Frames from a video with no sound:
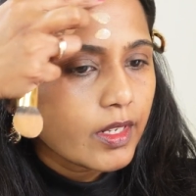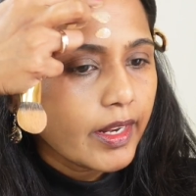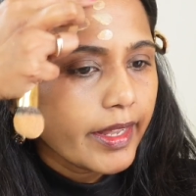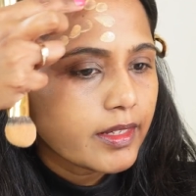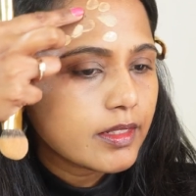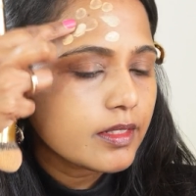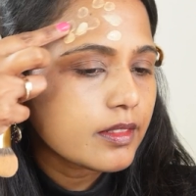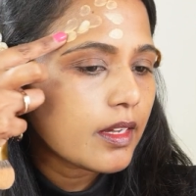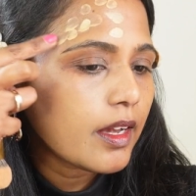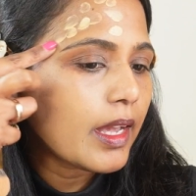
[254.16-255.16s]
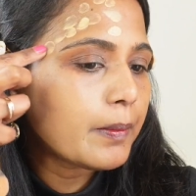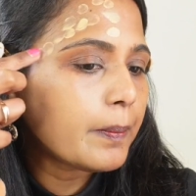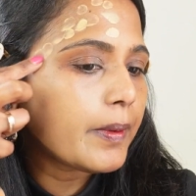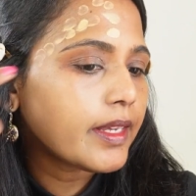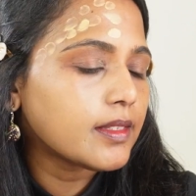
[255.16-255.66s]
like I'm
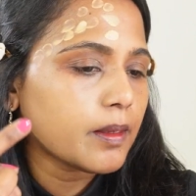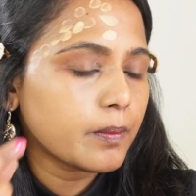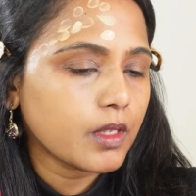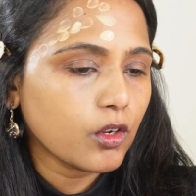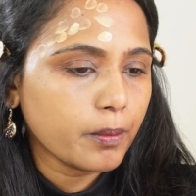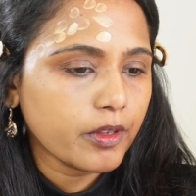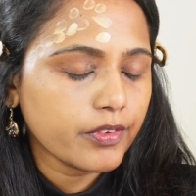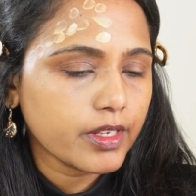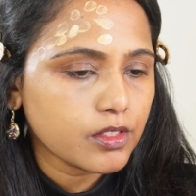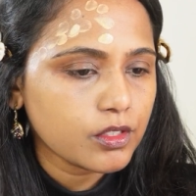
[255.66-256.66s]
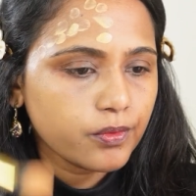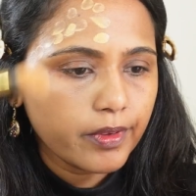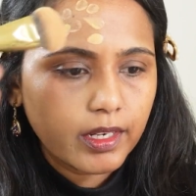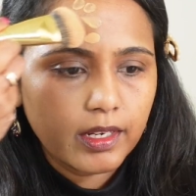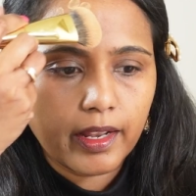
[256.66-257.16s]
applying something on my face. It's very